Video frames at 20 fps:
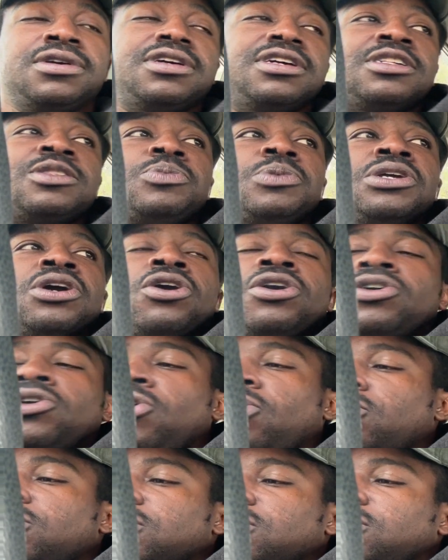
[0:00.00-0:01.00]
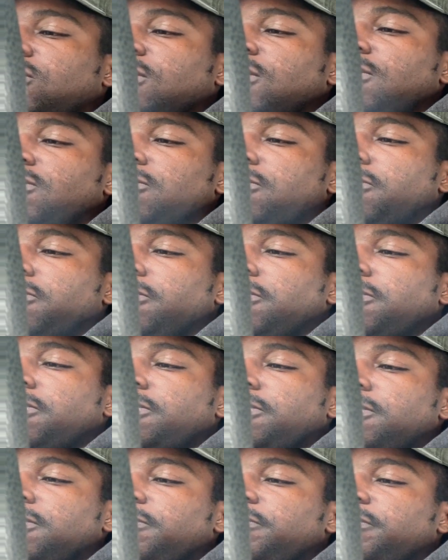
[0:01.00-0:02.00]
it's beyond all this shit
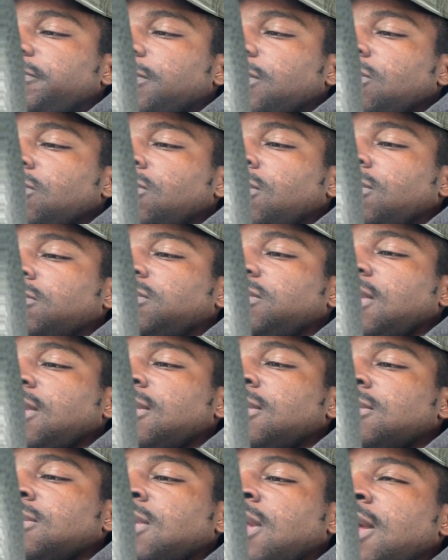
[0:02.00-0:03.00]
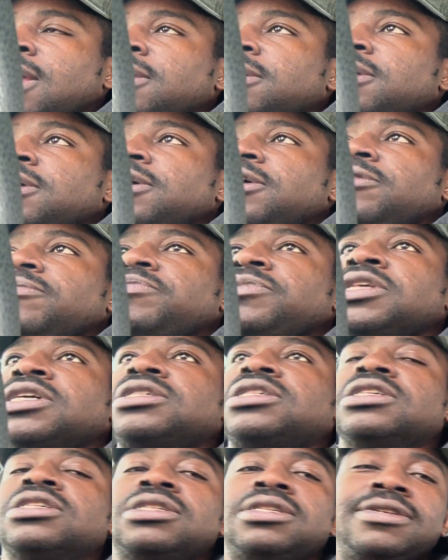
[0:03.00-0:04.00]
you know what i'm saying it's like
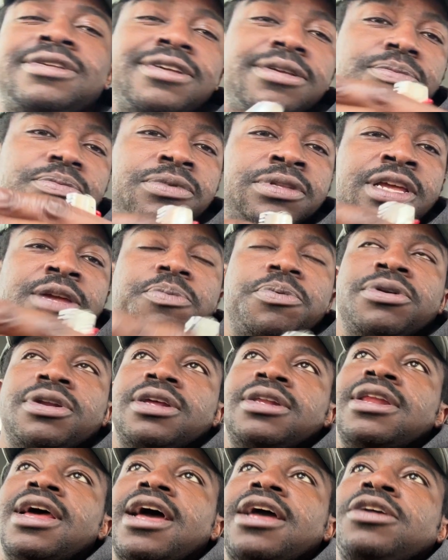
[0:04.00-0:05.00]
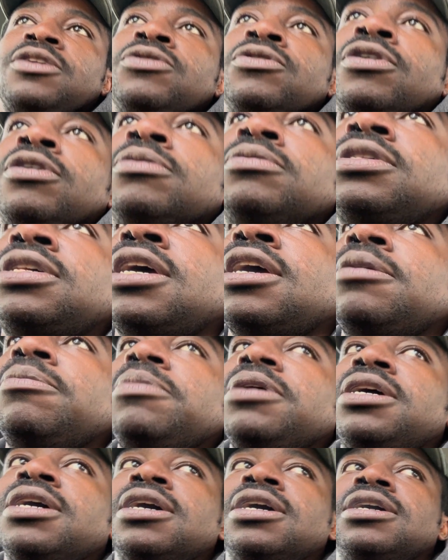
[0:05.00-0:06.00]
this is deep deeper than that you know what i'm saying
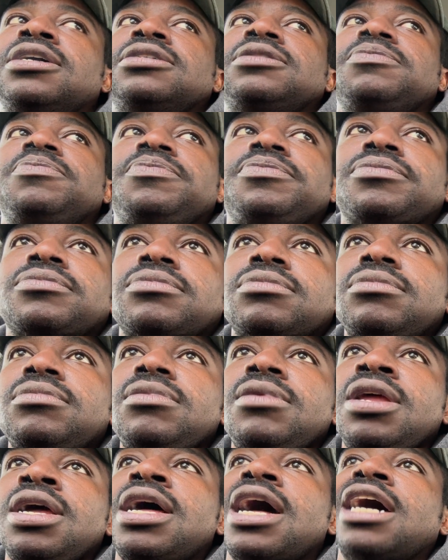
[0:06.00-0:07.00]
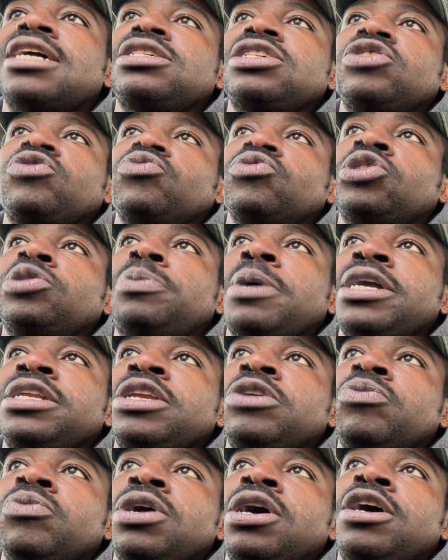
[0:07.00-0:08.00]
because i just respect
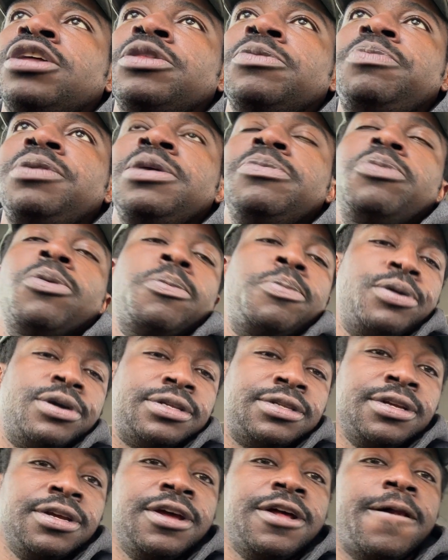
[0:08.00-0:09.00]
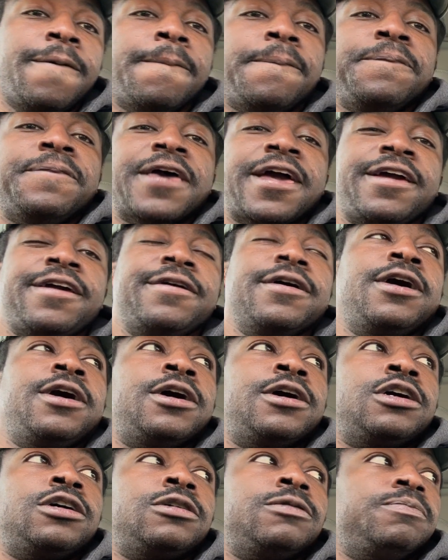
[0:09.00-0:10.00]
it when other people put they
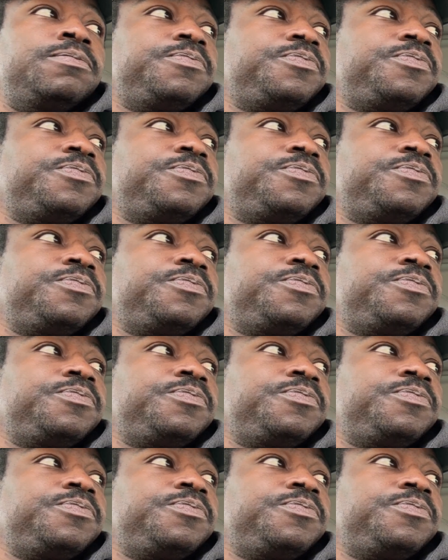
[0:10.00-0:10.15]
um